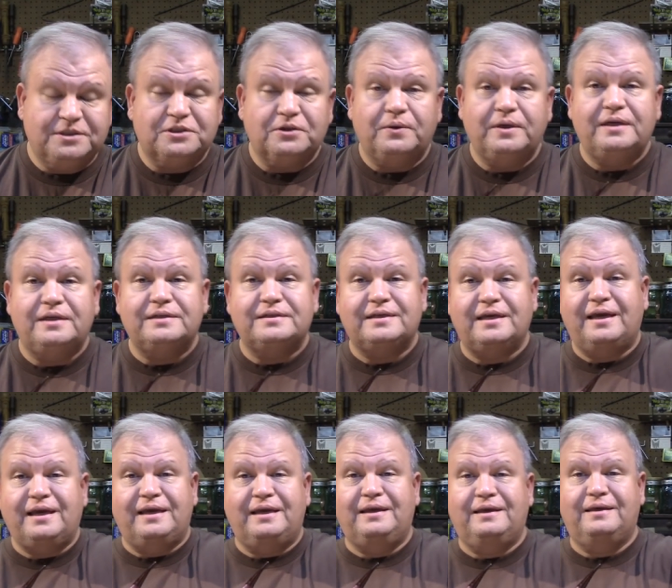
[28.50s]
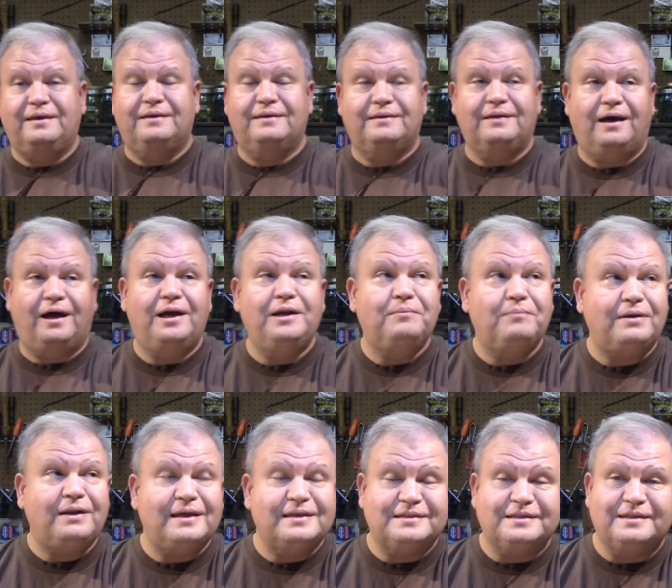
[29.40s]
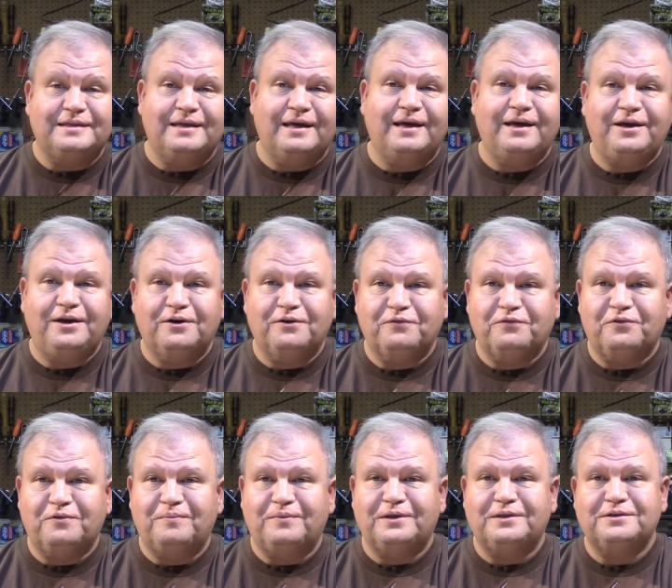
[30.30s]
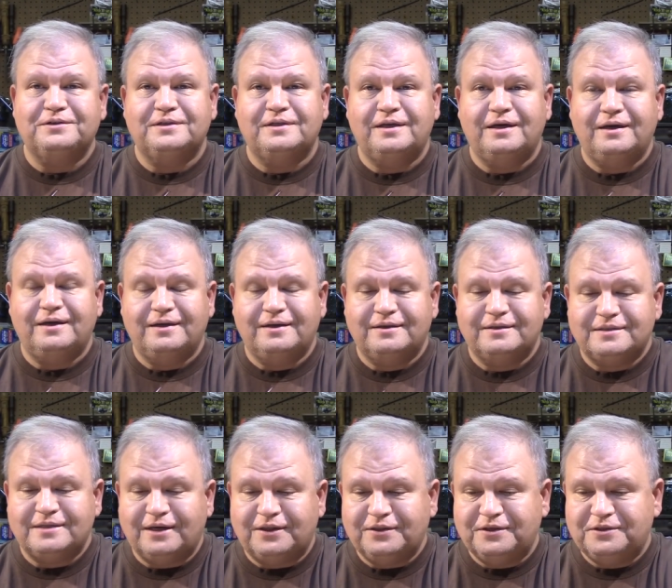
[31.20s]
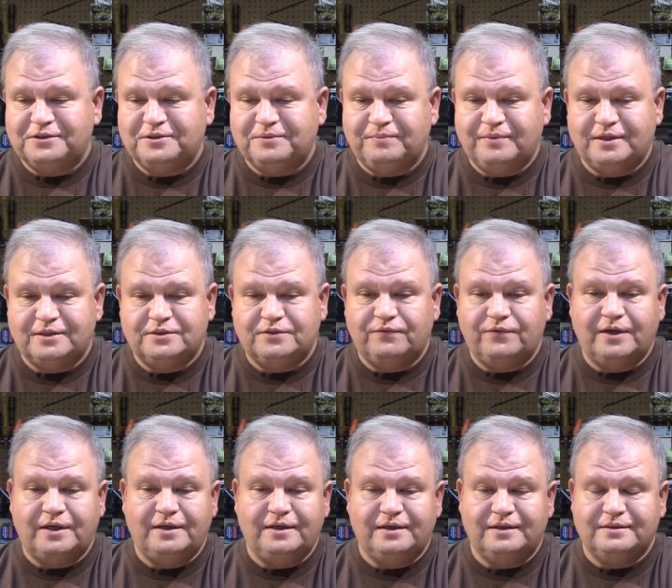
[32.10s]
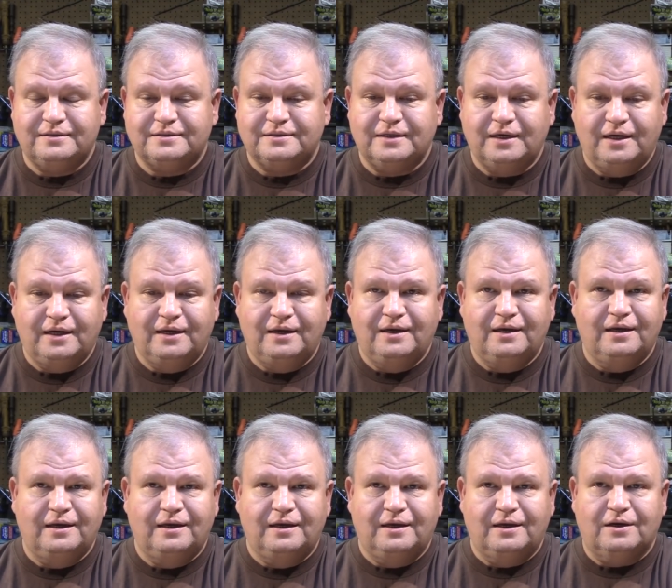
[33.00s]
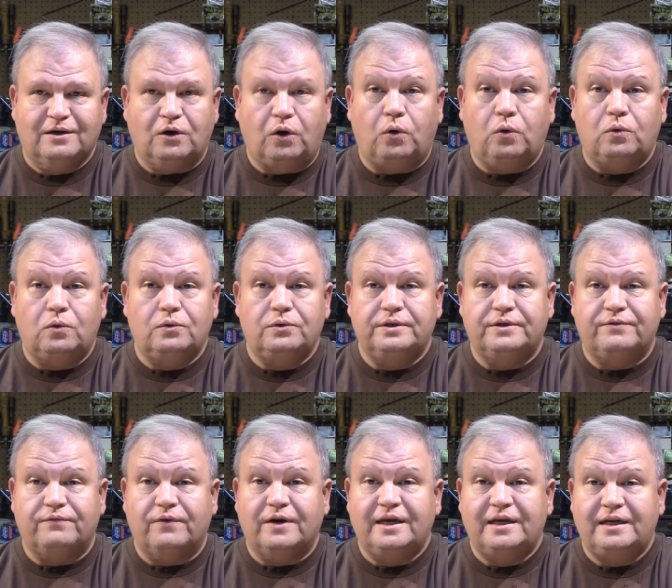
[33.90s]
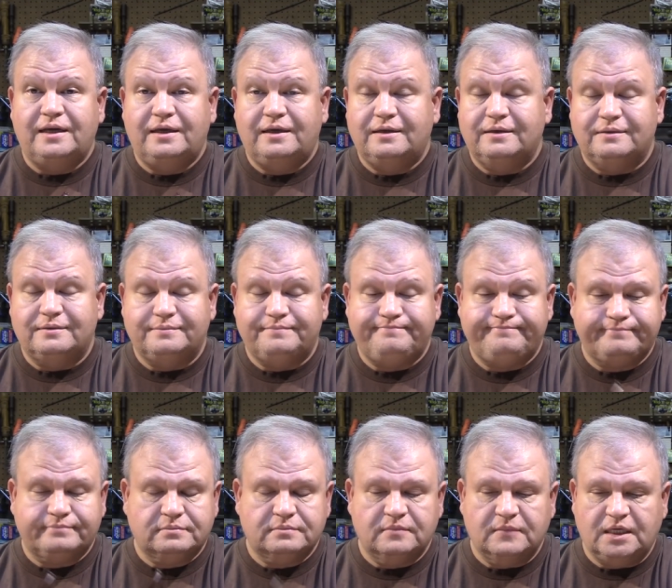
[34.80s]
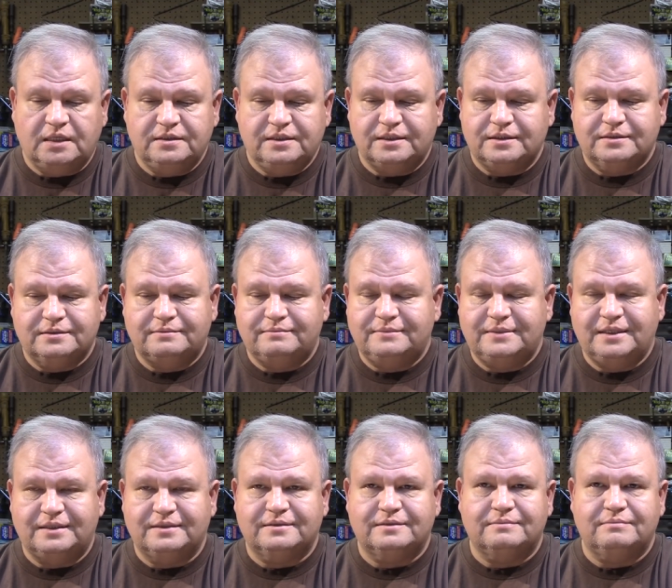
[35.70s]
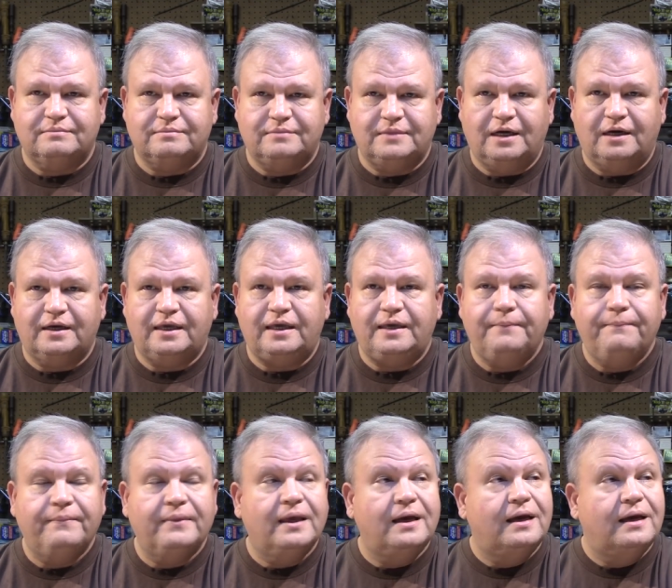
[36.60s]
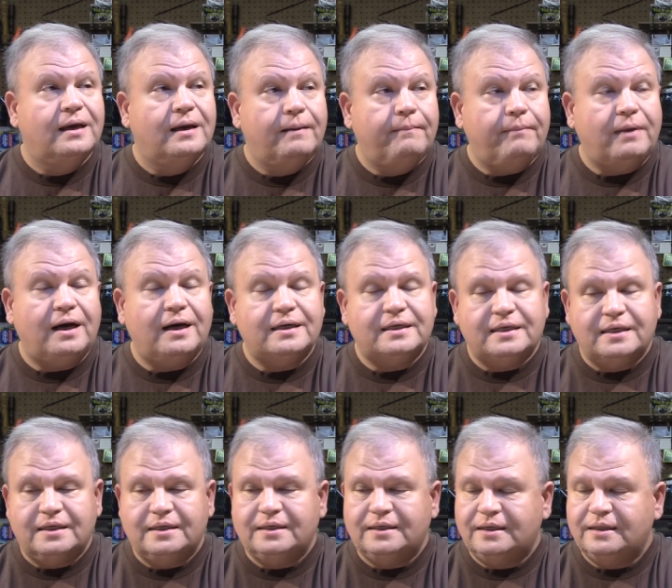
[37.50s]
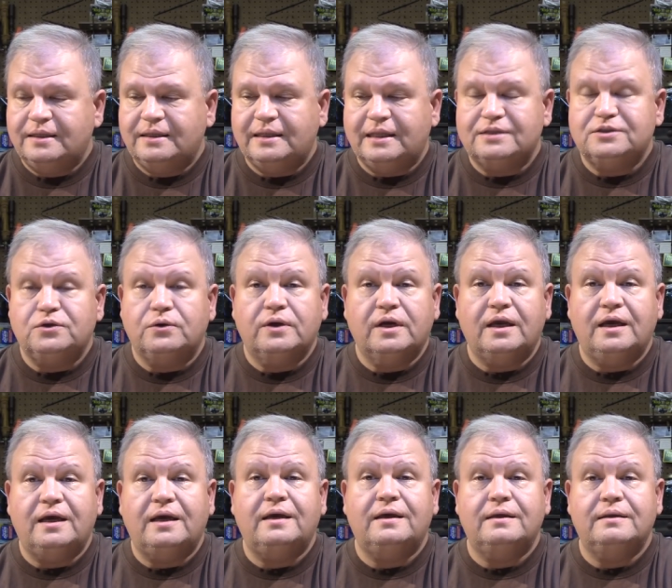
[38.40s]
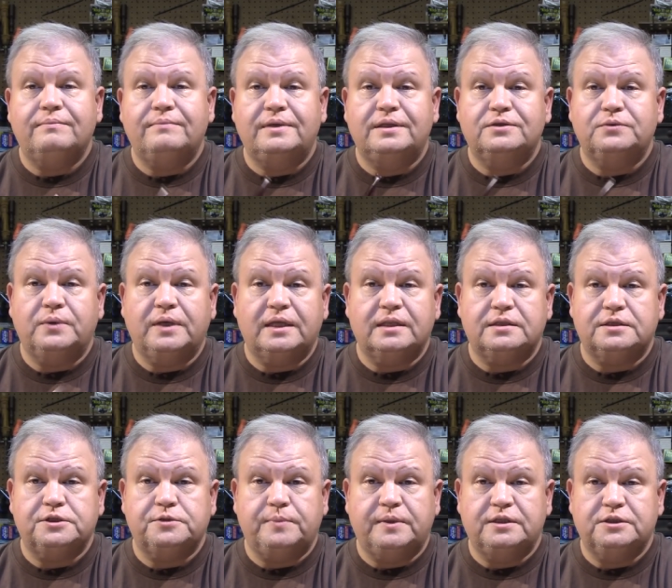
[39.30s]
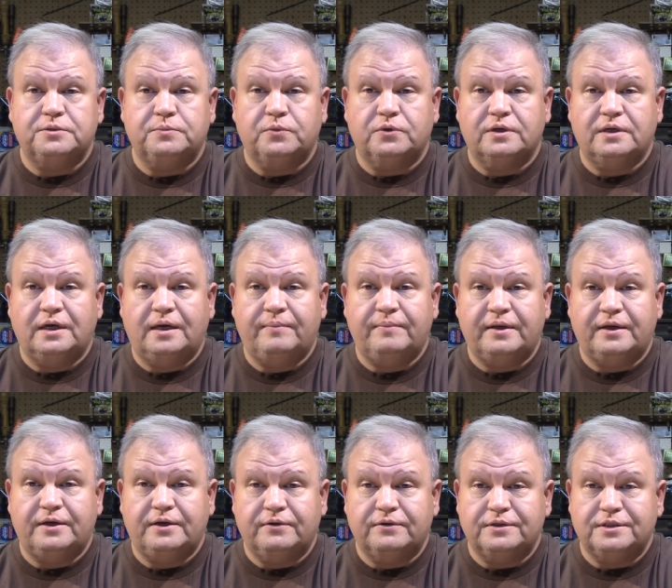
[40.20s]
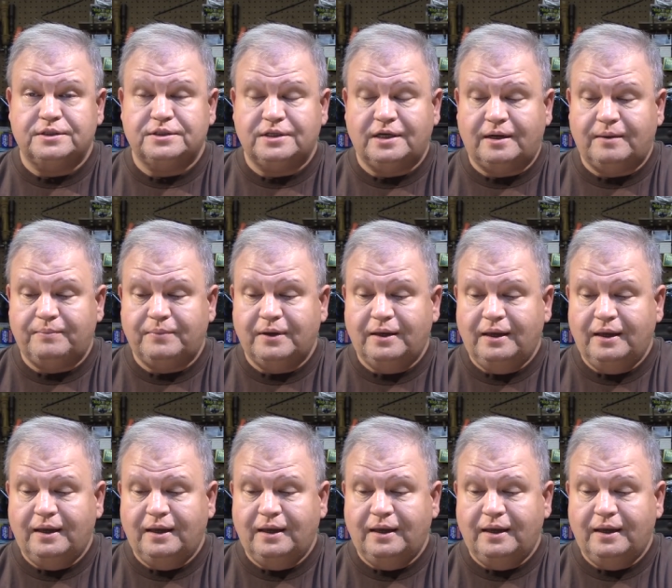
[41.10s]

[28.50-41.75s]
so it is a unpleasant day here for Mother's Day in southeastern Pennsylvania. It's cold and rainy and just, just yucky. But that's okay. It means we get to spend some more time down here in the shop.